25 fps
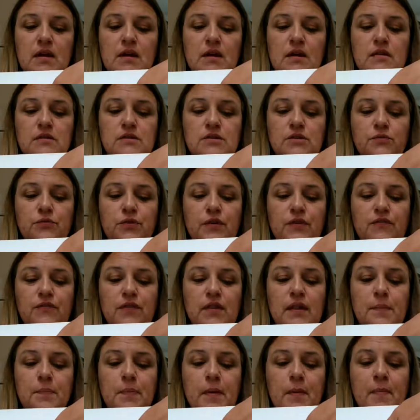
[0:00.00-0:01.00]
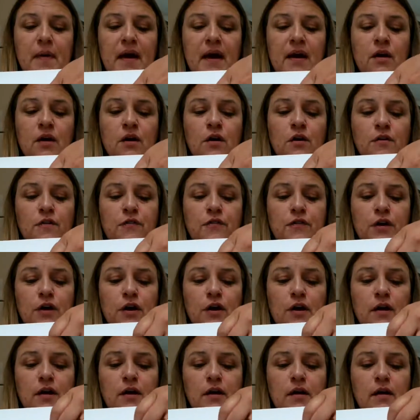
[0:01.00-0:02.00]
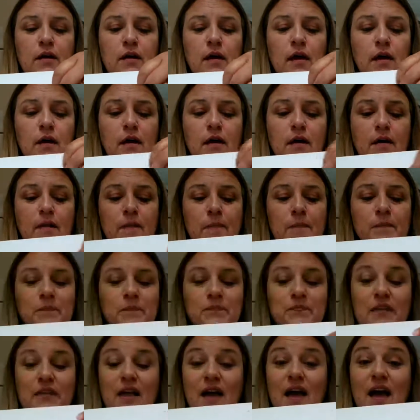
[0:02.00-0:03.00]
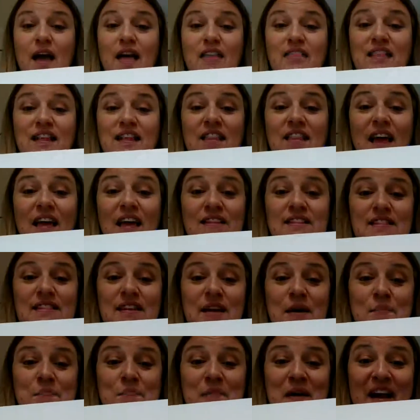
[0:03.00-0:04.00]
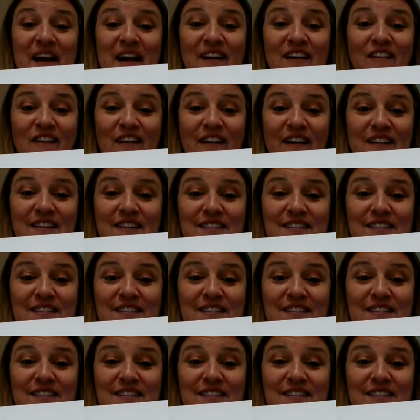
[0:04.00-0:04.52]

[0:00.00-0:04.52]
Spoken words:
So if we flip it back over, the lights come back on.